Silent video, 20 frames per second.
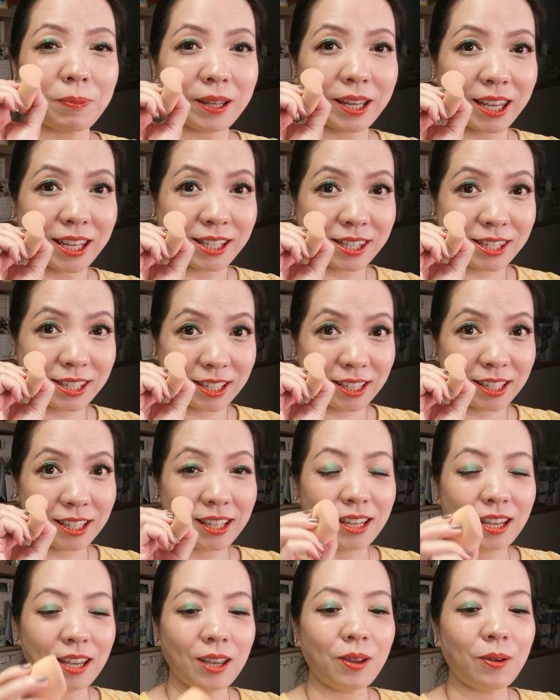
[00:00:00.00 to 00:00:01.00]

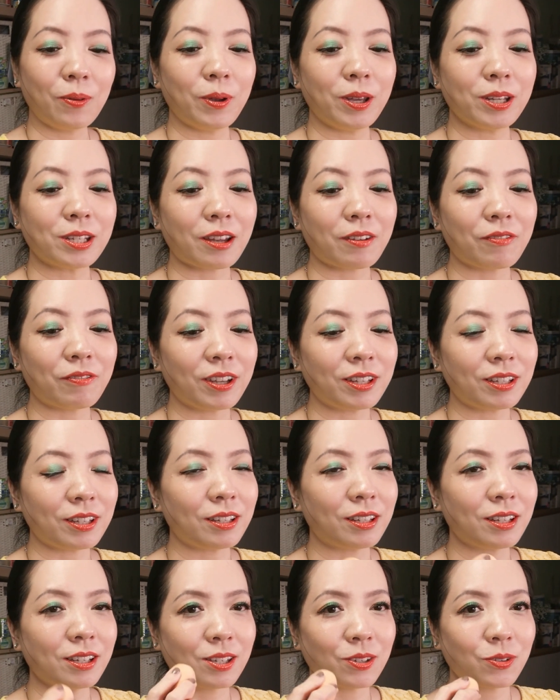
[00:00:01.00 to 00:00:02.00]
applicator, which I find
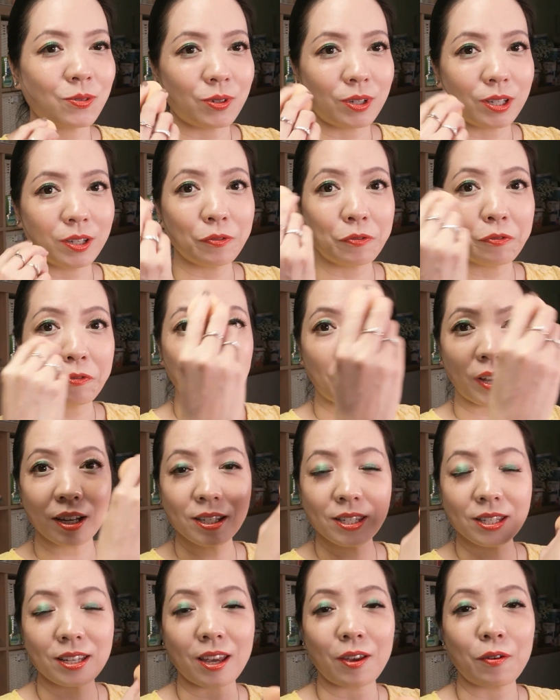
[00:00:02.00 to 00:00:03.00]
that this is really
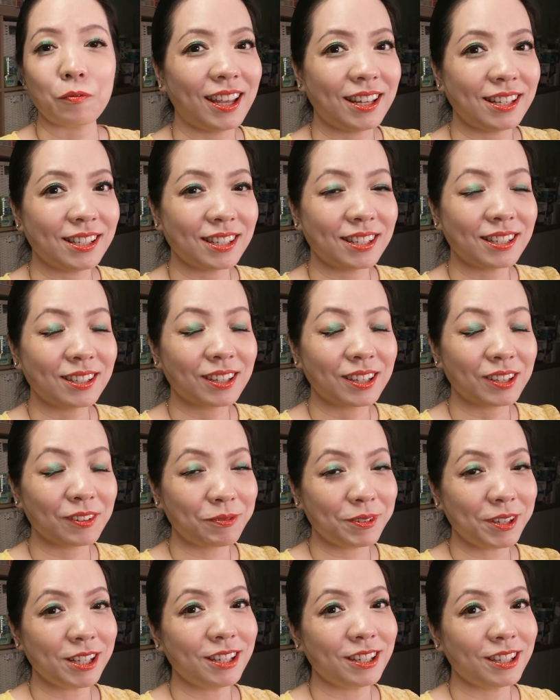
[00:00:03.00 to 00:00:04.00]
fast and
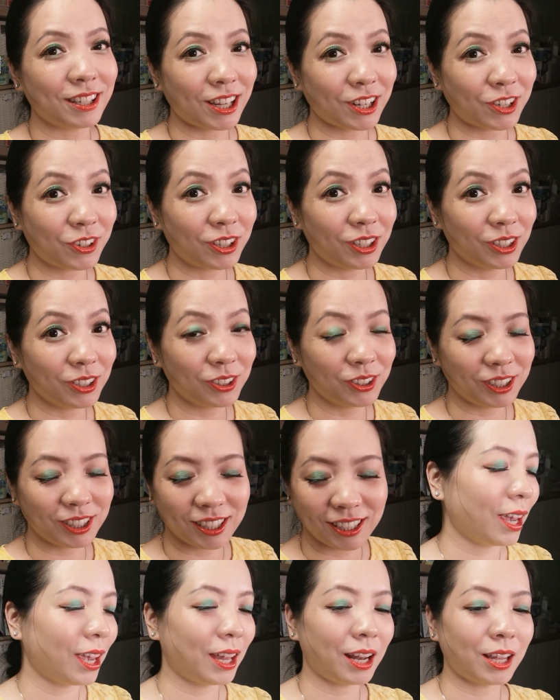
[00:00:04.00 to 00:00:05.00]
give me the natural
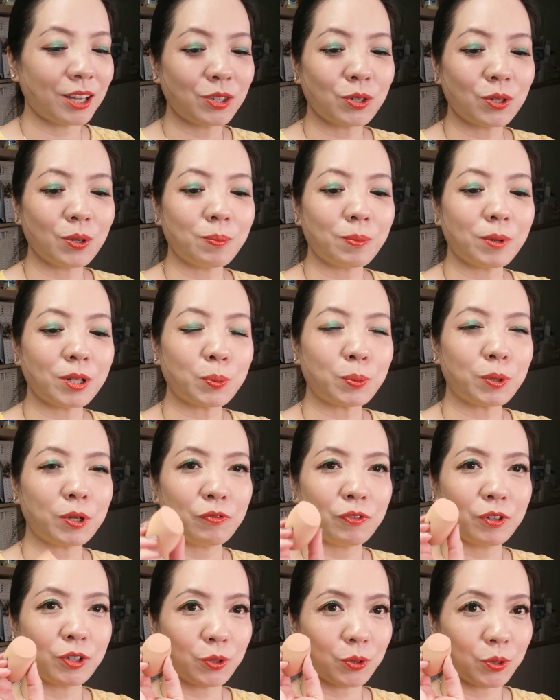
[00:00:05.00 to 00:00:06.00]
look, and I so much
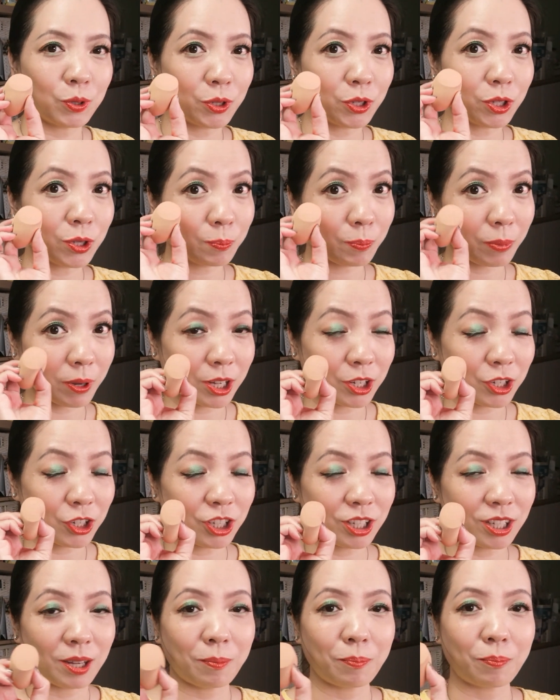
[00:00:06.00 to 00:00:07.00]
prefer to use
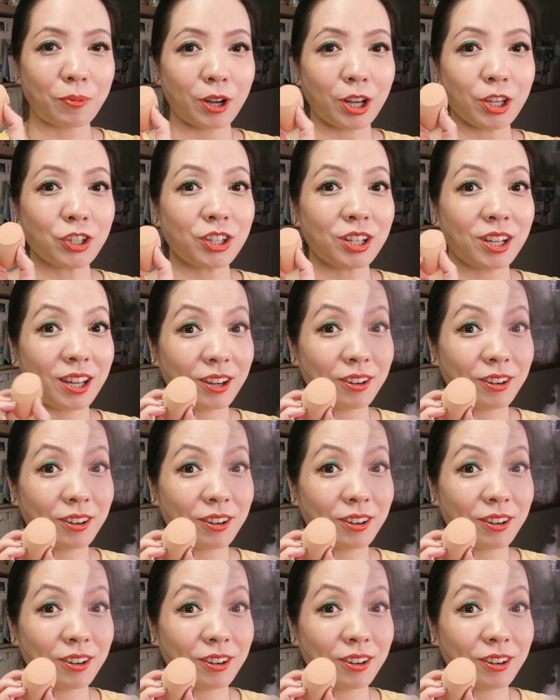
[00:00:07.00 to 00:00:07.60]
sponge than brush